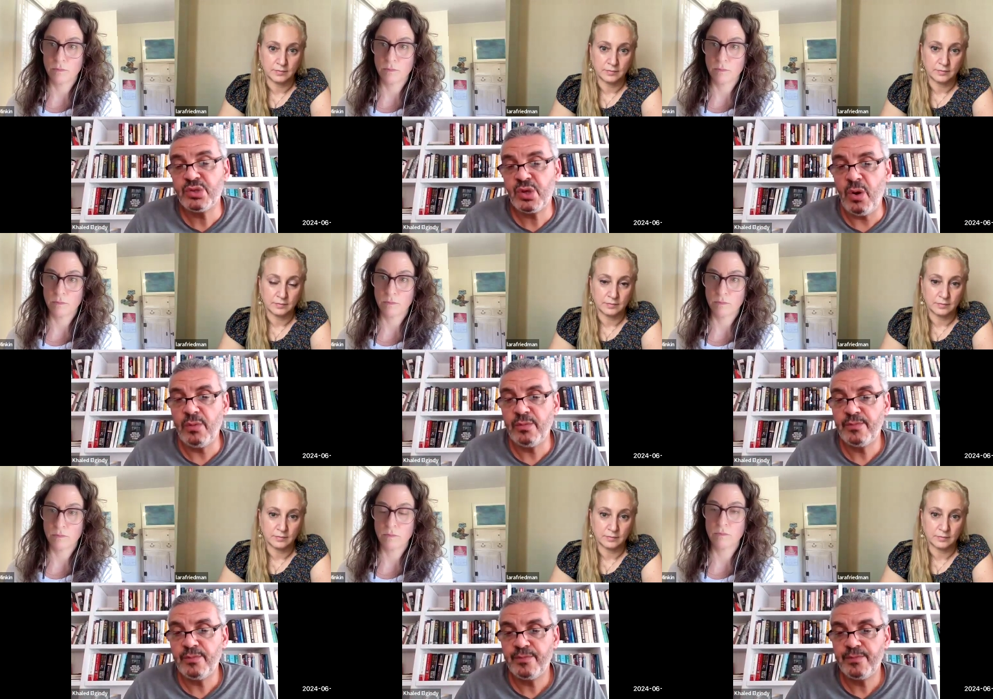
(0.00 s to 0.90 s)
Speaker 1: years ago,
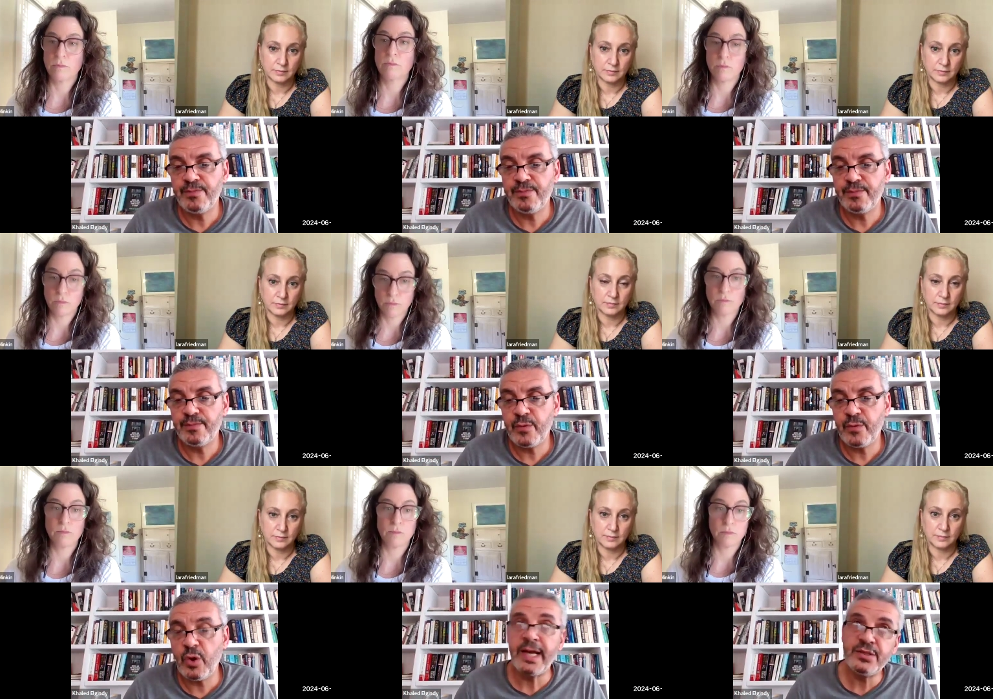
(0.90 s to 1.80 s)

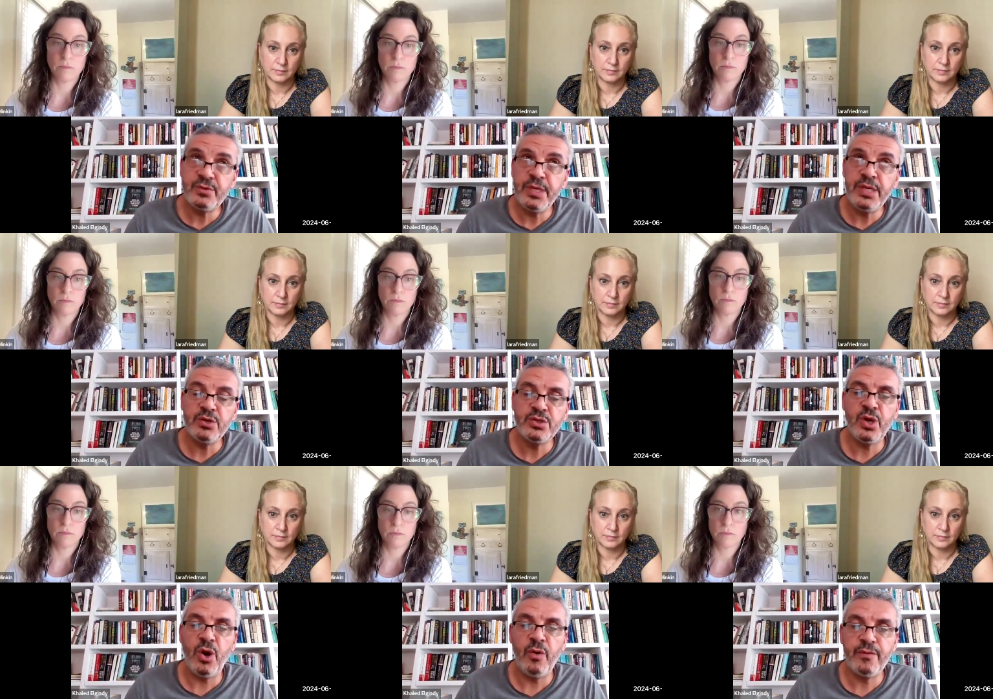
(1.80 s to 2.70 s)
or I guess three
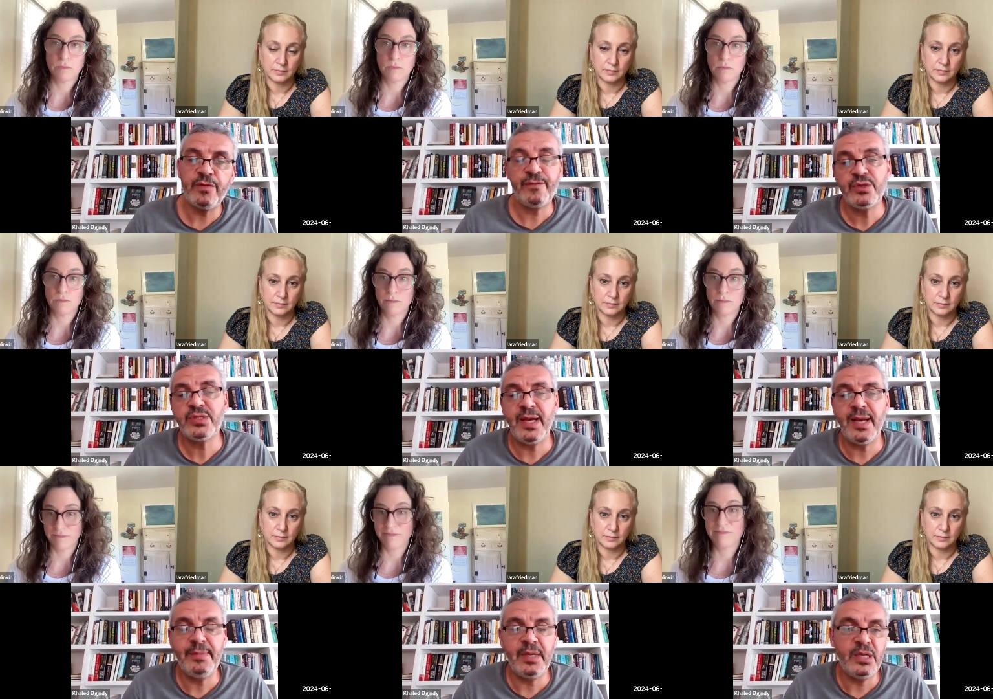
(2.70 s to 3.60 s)
years ago for the first
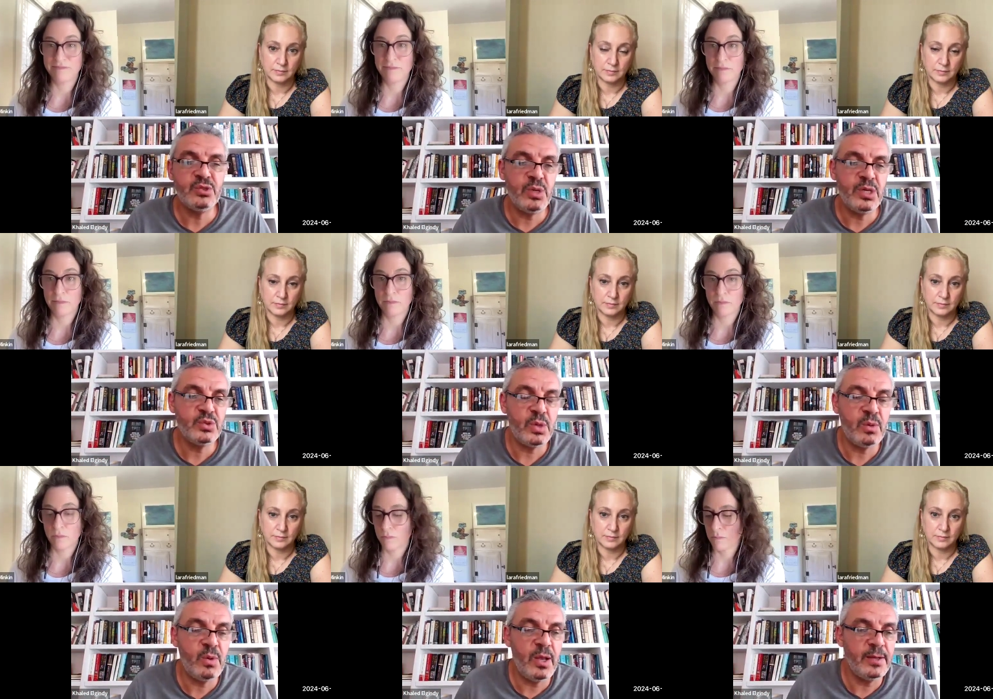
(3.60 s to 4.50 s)
time in, in
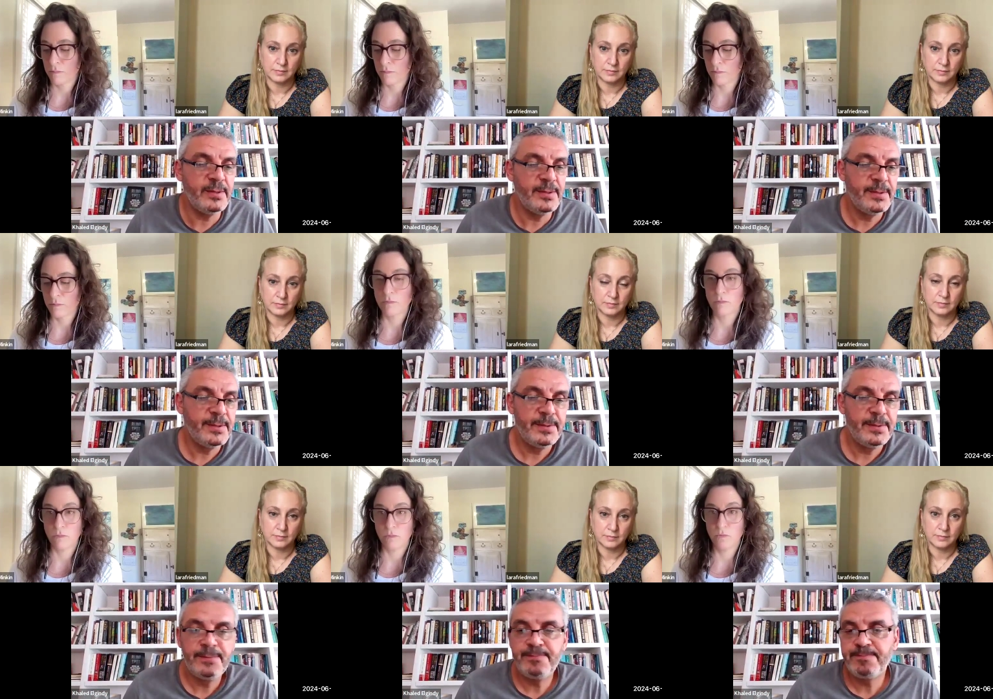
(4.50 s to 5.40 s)
2021.
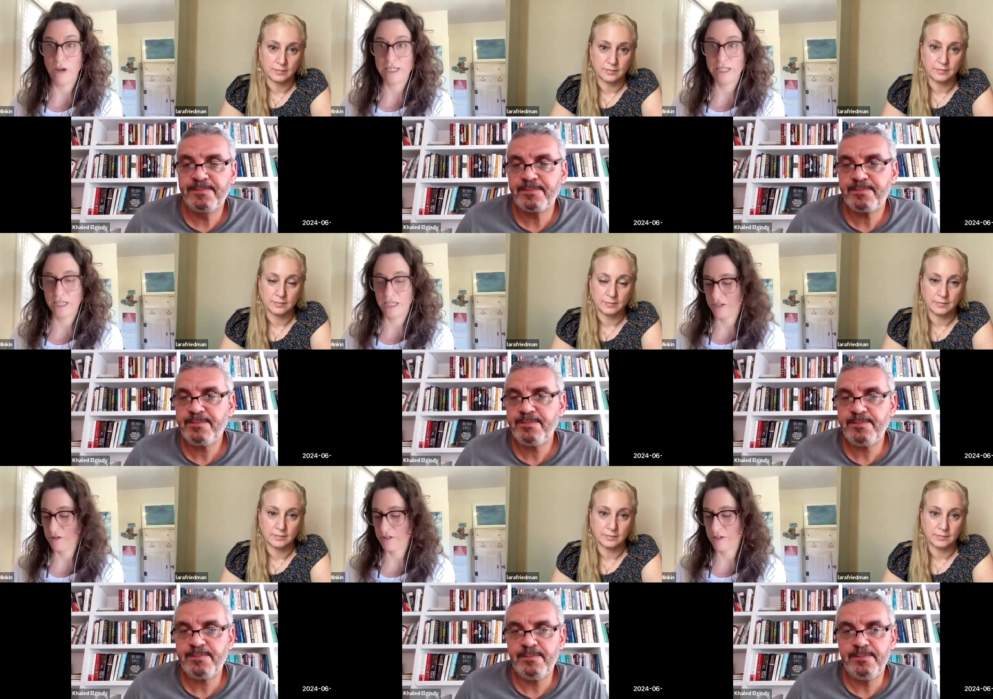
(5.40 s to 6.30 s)
Right,
Speaker 2: and this year
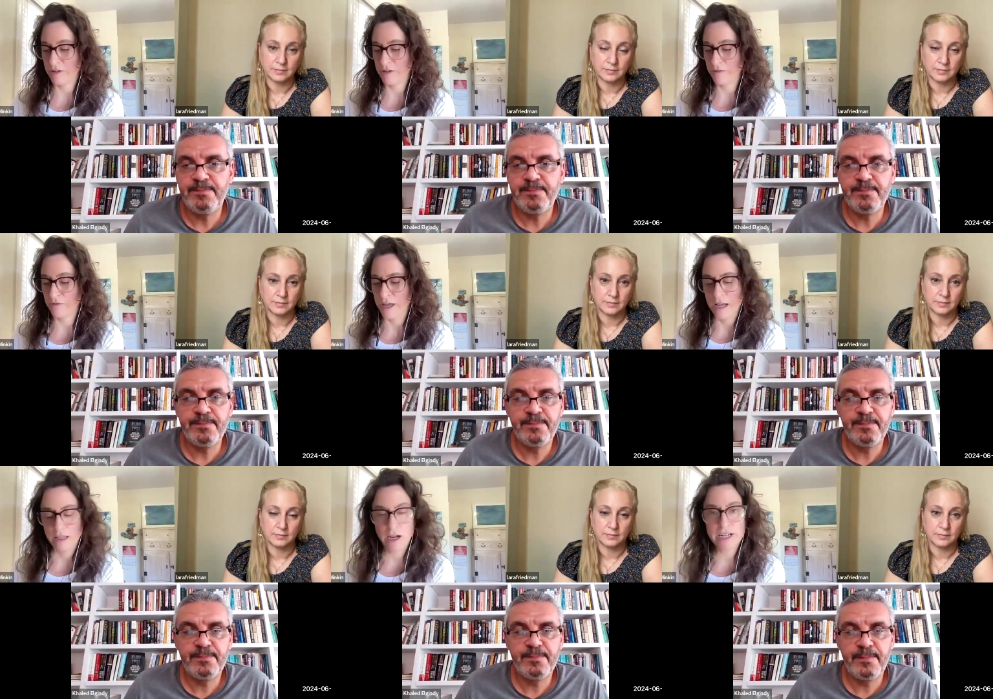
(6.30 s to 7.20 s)
it's the fourth.
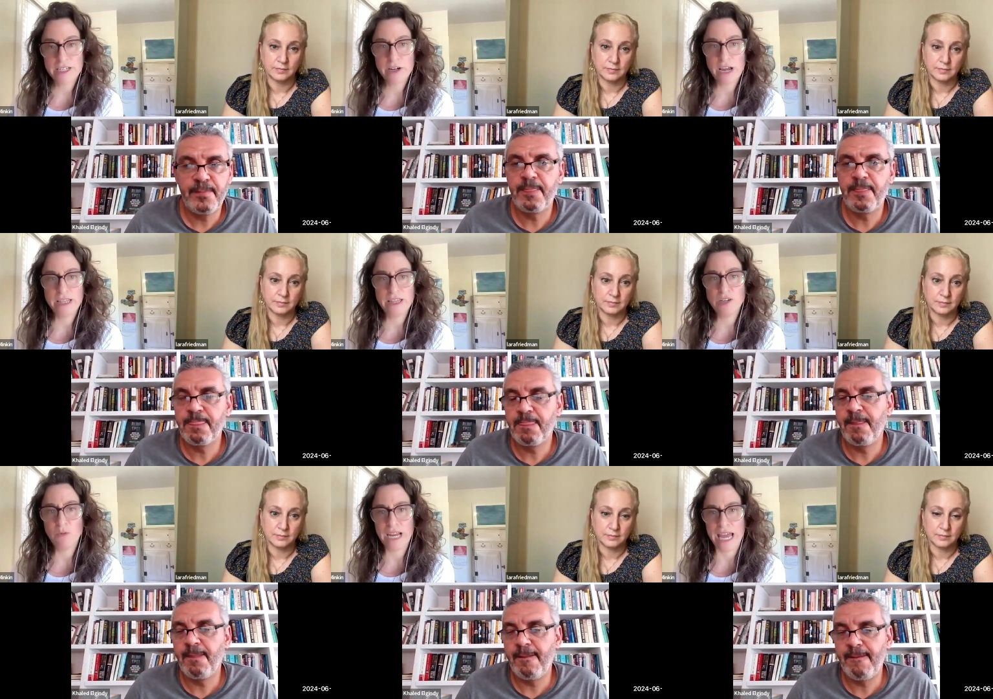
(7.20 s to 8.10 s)
Lara, is there anything
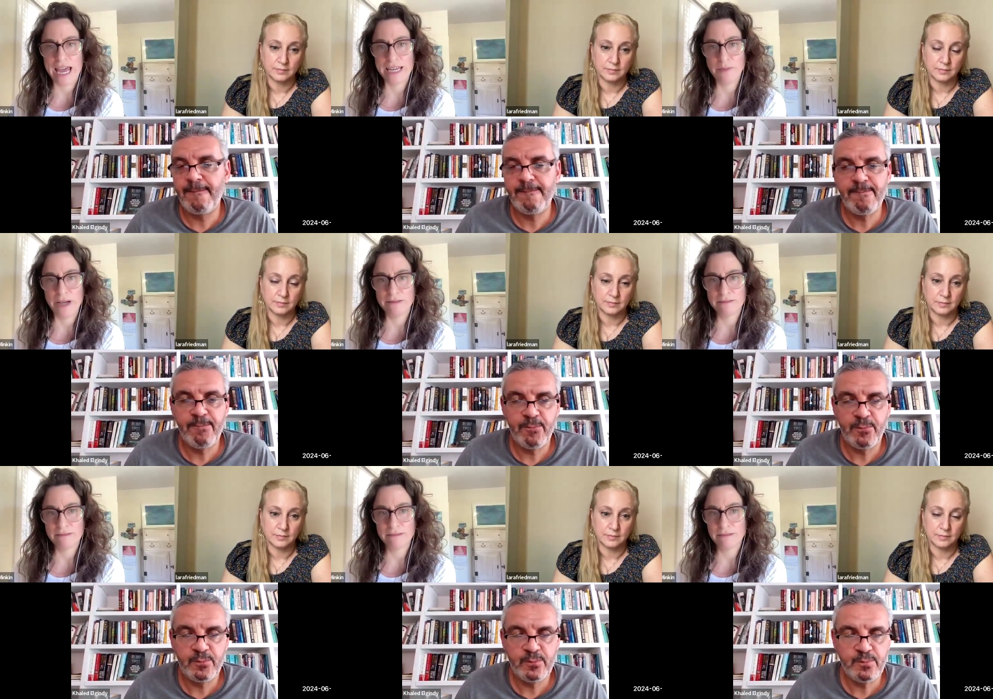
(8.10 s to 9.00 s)
you want to add about
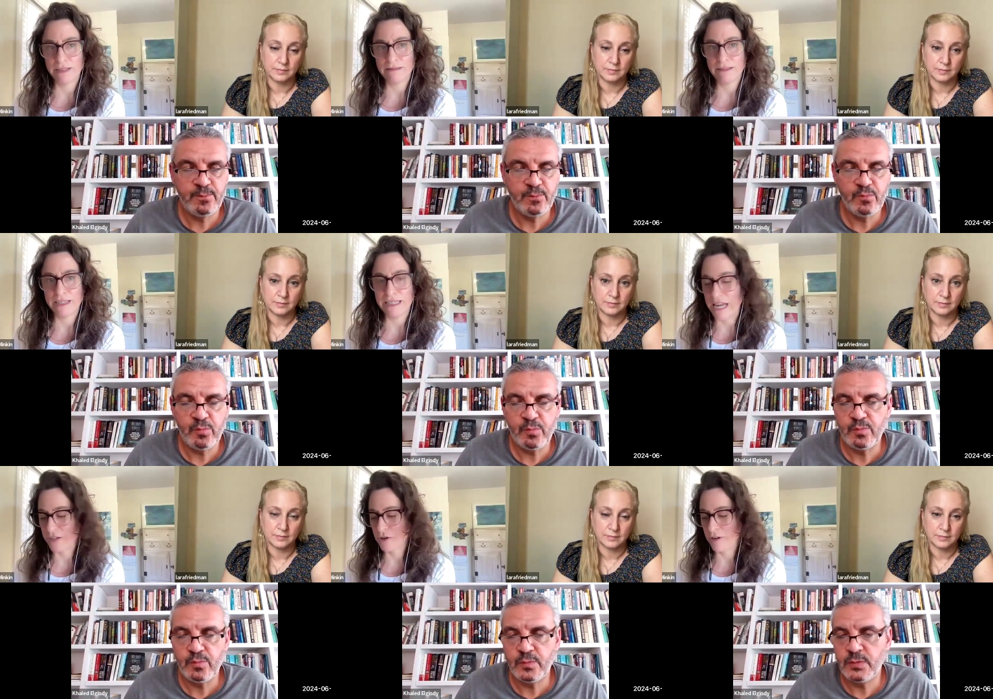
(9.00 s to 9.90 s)
the the
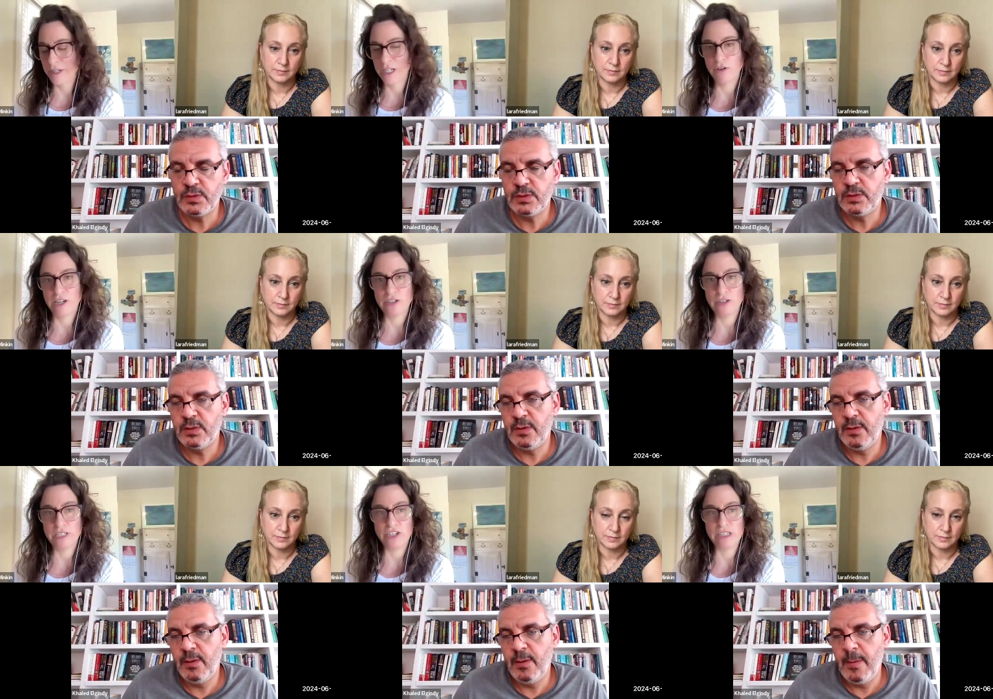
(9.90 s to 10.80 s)
nature of the congressional
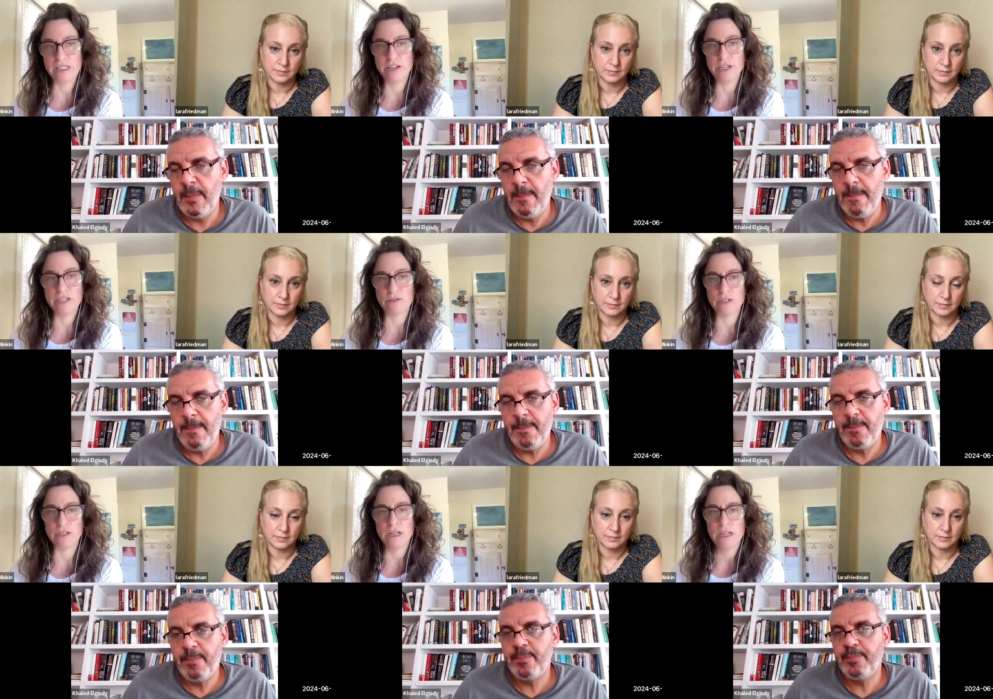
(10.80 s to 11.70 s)
teach-in series,
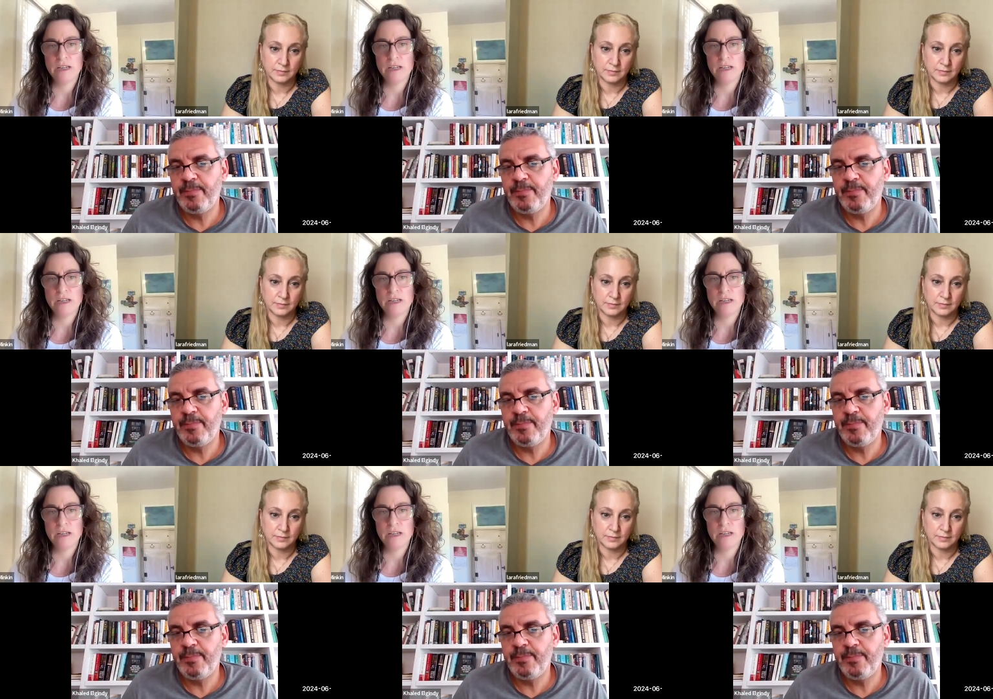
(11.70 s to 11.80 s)
or